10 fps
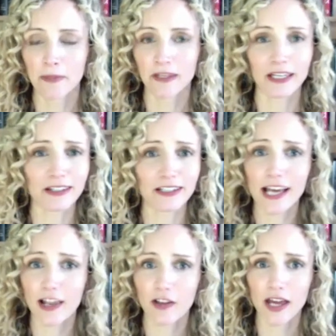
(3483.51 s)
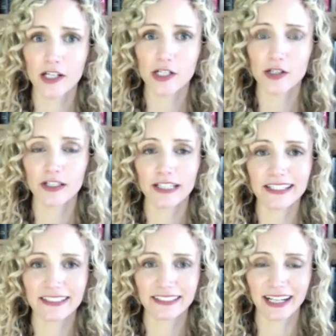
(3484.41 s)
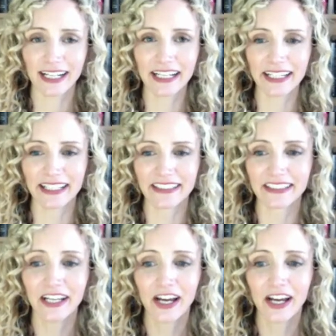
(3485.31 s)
You hit the nail on the head, Stuart. That's exactly it.